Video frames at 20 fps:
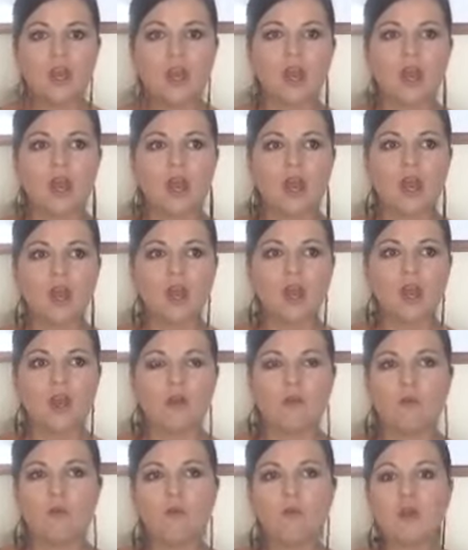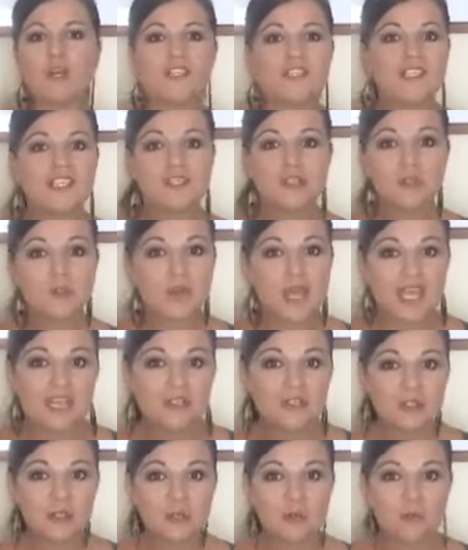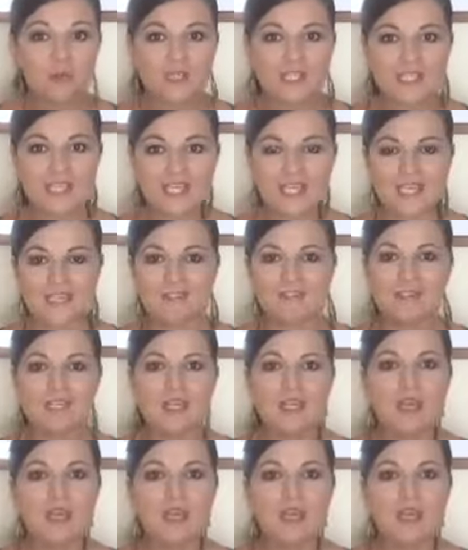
What situation was it?